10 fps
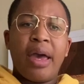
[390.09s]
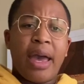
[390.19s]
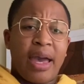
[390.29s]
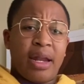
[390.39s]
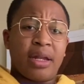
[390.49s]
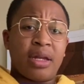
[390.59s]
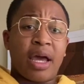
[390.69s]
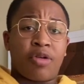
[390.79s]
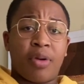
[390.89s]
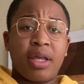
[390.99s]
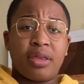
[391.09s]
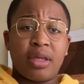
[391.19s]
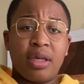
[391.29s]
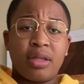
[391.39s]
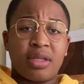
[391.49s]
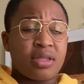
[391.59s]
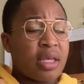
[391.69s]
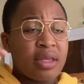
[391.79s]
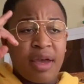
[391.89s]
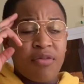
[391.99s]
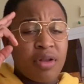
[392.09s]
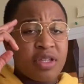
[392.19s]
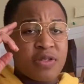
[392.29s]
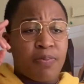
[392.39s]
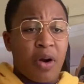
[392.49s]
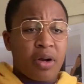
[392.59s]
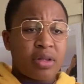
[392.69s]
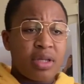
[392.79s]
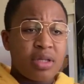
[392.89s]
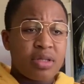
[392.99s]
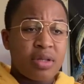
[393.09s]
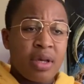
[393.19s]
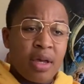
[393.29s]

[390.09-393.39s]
And a great thing, the thing that really sparked this